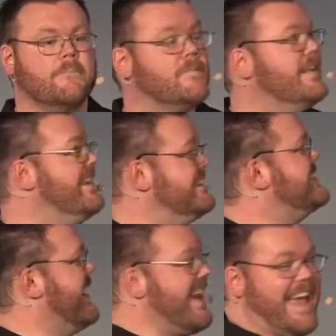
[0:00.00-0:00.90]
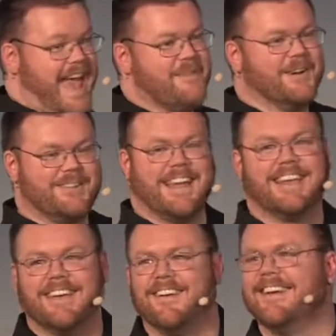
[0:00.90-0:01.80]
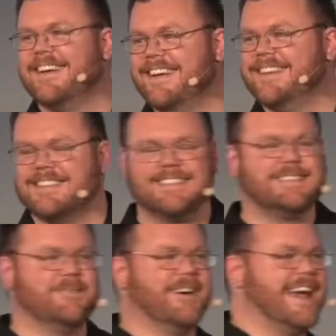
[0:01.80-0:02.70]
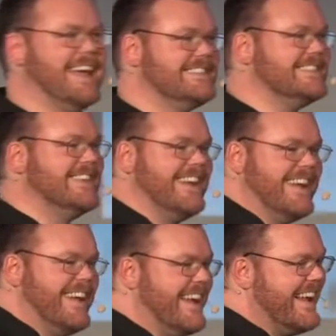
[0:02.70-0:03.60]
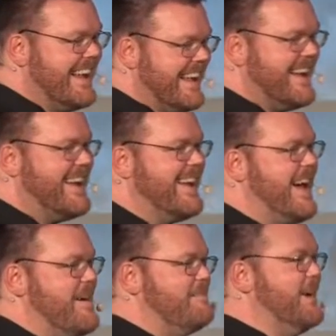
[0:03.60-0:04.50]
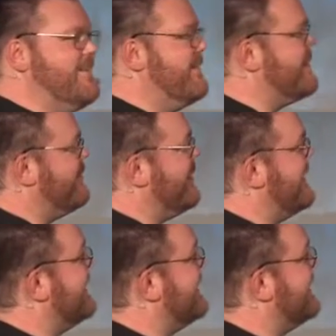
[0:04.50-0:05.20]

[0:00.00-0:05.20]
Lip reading: A hammer, thank you. Smart ass. A boat with what?